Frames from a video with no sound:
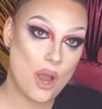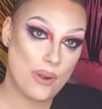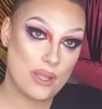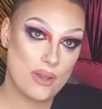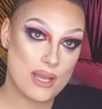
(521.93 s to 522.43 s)
All
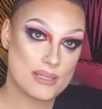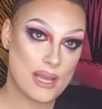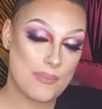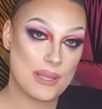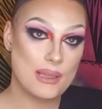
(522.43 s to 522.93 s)
right, you guys,
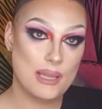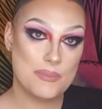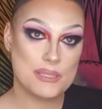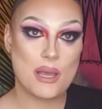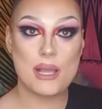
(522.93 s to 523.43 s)
I got my
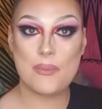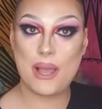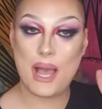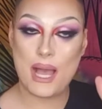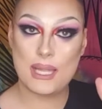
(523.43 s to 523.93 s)
lips on, I got
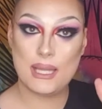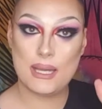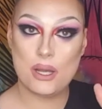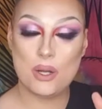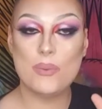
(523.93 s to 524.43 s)
my
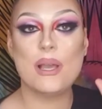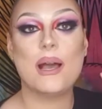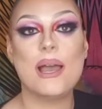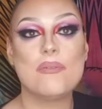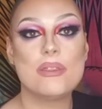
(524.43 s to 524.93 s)
highlight on, we
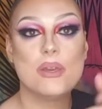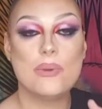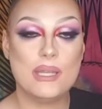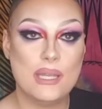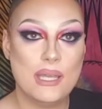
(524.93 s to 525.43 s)
got everything
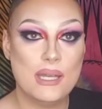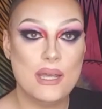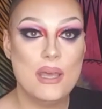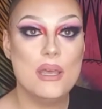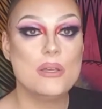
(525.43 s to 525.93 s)
we
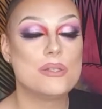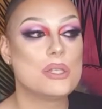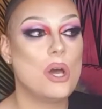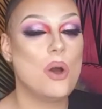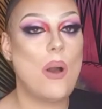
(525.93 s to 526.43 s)
need.
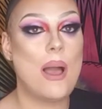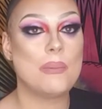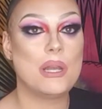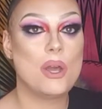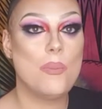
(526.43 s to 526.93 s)
So
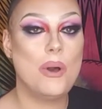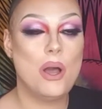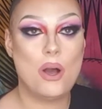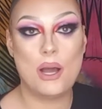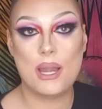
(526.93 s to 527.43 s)
I'm gonna go
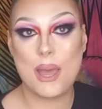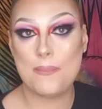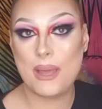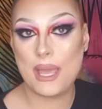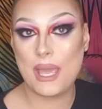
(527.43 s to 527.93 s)
put on
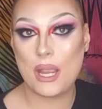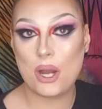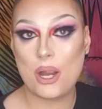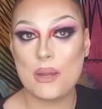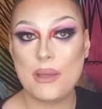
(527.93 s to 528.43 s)
my
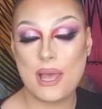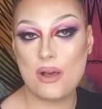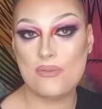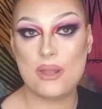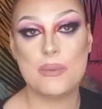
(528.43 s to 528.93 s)
hair and my
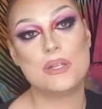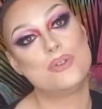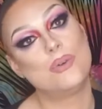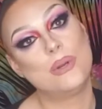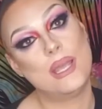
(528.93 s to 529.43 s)
outfit, my
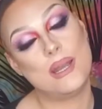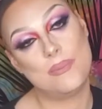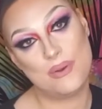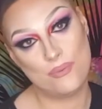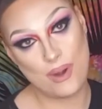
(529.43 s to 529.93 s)
jewelry, and
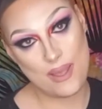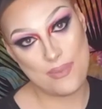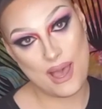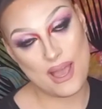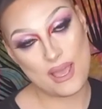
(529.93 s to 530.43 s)
I'll be
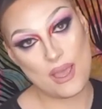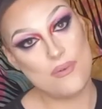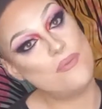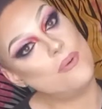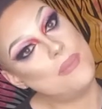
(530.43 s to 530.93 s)
right back
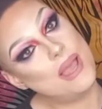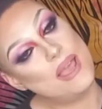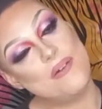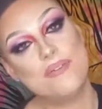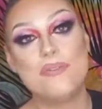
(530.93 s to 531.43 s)
for my
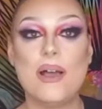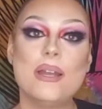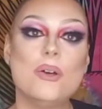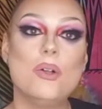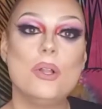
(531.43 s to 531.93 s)

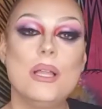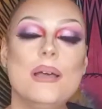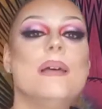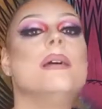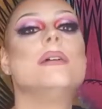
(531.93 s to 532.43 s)
final
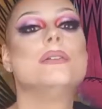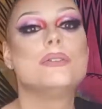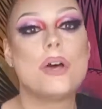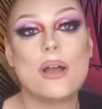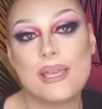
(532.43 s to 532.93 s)

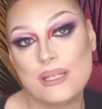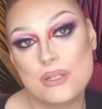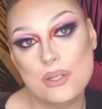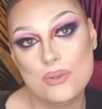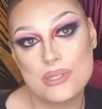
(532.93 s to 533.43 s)
talking
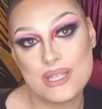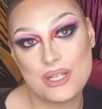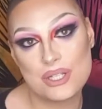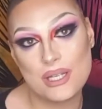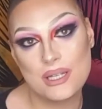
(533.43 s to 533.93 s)
to you
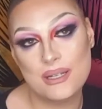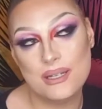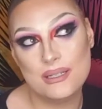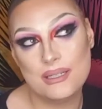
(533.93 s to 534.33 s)
session